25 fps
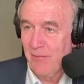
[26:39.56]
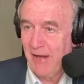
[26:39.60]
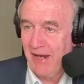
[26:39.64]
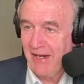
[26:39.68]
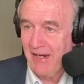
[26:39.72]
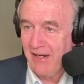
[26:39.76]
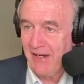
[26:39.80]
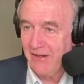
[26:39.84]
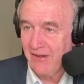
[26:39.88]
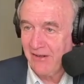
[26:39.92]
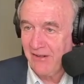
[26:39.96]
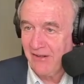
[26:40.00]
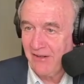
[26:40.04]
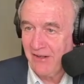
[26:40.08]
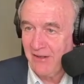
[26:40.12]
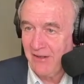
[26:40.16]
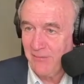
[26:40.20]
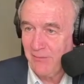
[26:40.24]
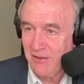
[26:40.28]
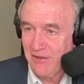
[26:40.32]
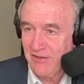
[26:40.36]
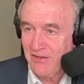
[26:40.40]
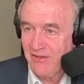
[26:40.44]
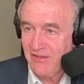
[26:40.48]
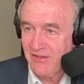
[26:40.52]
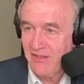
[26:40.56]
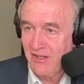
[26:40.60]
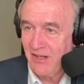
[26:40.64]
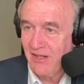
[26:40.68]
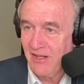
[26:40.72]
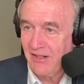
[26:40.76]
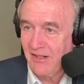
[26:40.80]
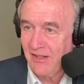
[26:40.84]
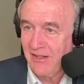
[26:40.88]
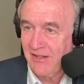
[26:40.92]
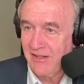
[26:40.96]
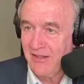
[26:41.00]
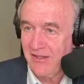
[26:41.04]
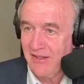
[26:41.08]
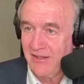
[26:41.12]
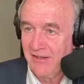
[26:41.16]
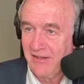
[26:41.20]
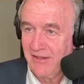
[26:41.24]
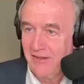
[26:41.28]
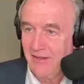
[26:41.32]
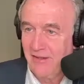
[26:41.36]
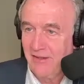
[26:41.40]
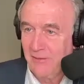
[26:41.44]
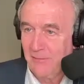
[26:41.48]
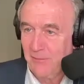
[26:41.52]
Our mayor in Mississauga,
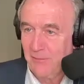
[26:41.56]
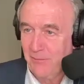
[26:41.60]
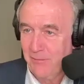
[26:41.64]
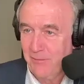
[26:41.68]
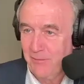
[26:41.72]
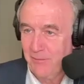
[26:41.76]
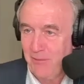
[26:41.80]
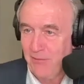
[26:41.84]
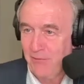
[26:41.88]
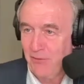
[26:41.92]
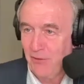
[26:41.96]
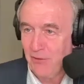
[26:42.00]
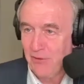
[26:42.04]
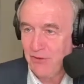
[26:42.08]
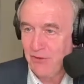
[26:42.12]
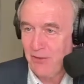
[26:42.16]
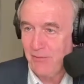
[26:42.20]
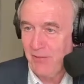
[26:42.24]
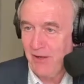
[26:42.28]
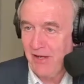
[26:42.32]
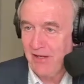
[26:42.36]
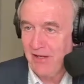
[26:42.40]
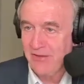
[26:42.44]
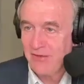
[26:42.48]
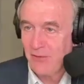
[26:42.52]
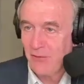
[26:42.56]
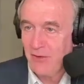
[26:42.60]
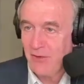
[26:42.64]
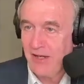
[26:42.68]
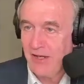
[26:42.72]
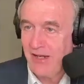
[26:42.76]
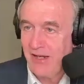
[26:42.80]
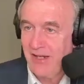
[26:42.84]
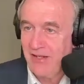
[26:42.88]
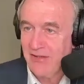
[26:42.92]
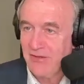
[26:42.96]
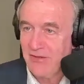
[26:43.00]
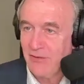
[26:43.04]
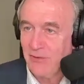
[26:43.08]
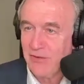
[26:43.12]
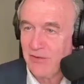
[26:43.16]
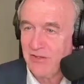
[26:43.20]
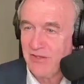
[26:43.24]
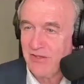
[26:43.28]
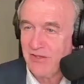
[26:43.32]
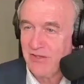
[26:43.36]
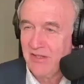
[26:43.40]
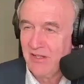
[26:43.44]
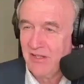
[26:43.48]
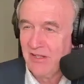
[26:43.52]
before she passed away, Hazel,
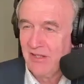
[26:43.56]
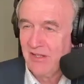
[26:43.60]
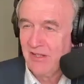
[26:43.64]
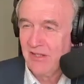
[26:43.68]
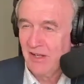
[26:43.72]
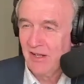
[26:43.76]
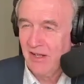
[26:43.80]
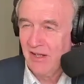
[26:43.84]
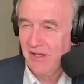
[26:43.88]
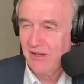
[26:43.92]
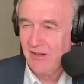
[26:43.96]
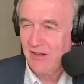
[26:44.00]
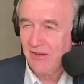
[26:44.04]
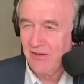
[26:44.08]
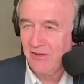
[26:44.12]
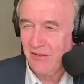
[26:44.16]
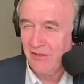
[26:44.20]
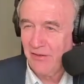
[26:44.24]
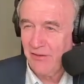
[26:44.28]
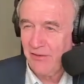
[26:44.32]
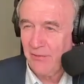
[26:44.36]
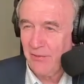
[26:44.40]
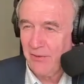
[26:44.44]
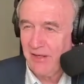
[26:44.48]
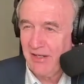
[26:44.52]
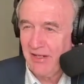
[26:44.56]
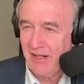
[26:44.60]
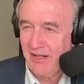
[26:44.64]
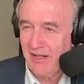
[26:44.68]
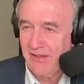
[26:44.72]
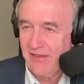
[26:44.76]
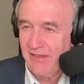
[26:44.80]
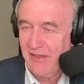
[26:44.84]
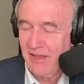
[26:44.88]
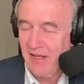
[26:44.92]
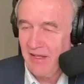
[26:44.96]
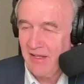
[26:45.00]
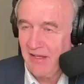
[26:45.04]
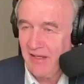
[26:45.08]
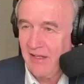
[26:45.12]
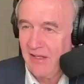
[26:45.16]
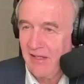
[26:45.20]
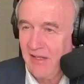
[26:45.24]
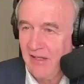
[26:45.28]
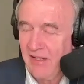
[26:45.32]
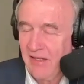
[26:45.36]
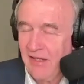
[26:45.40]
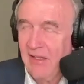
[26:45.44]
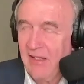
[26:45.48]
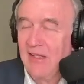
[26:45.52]
was 103, I
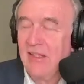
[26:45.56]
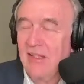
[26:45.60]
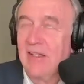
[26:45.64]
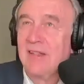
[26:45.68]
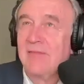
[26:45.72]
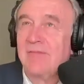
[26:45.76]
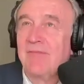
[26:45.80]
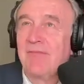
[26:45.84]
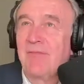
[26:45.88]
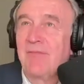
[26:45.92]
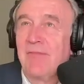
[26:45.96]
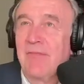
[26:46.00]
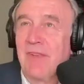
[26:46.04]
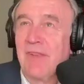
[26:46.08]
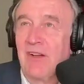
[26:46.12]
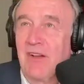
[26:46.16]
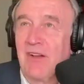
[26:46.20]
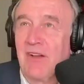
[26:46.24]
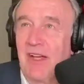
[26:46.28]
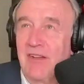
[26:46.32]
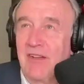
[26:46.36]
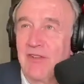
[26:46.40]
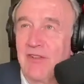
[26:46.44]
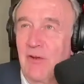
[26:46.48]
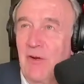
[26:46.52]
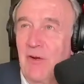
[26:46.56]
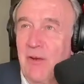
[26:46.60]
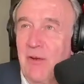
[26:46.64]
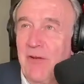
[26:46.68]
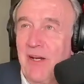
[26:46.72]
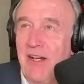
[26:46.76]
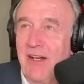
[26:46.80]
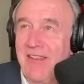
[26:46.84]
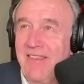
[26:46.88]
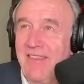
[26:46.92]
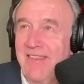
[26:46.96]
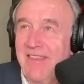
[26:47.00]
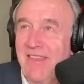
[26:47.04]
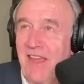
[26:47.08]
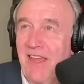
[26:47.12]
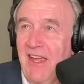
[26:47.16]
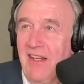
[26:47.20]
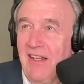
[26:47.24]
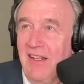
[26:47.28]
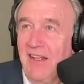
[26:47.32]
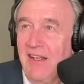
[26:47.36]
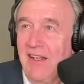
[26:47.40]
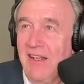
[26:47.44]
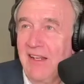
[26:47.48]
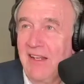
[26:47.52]
think. Okay, so I'm going to
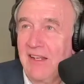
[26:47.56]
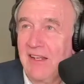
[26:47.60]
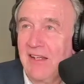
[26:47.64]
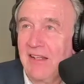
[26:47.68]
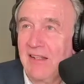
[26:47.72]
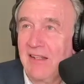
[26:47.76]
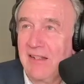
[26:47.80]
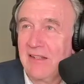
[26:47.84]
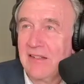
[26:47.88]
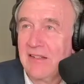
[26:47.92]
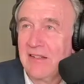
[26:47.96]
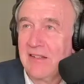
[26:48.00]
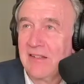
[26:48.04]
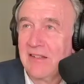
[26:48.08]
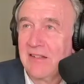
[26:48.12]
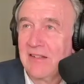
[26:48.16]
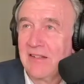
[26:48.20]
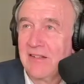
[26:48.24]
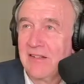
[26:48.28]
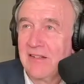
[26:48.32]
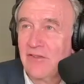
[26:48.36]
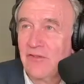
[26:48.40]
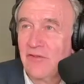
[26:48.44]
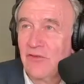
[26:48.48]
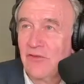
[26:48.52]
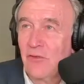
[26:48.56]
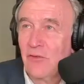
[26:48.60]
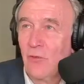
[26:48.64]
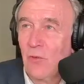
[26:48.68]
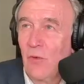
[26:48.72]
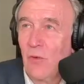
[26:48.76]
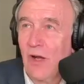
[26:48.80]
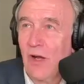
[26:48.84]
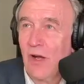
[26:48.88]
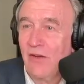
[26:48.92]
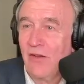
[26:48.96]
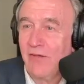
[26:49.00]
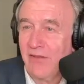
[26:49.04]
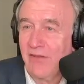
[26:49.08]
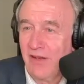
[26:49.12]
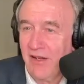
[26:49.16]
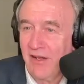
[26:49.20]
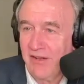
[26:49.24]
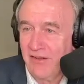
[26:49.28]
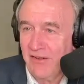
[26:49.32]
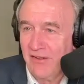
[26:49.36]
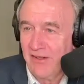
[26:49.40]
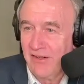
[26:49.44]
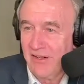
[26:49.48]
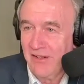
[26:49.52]
think
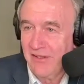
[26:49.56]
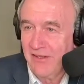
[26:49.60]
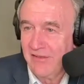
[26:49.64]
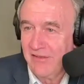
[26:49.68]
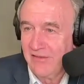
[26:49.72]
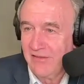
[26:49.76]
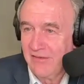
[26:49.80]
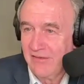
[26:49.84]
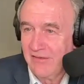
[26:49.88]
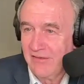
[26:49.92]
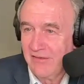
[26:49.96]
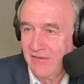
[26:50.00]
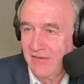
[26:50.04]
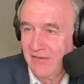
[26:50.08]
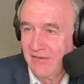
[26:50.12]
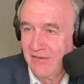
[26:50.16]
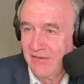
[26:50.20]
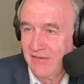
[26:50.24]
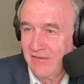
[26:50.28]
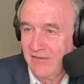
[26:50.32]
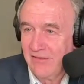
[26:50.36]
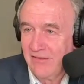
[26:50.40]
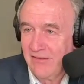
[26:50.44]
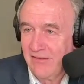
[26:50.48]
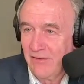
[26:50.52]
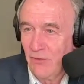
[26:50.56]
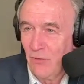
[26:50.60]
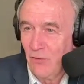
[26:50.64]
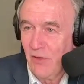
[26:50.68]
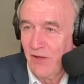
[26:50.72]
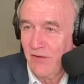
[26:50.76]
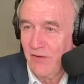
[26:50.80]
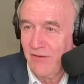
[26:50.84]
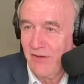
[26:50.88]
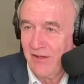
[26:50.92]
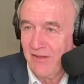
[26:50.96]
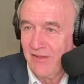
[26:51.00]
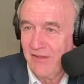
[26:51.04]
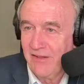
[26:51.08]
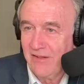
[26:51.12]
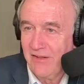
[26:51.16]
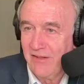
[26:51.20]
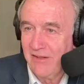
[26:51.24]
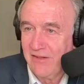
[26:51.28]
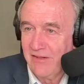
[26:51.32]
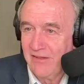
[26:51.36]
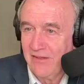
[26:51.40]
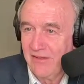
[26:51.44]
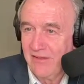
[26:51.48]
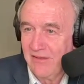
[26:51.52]
1,200.
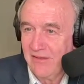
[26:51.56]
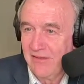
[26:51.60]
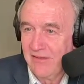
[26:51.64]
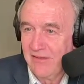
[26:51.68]
1,200.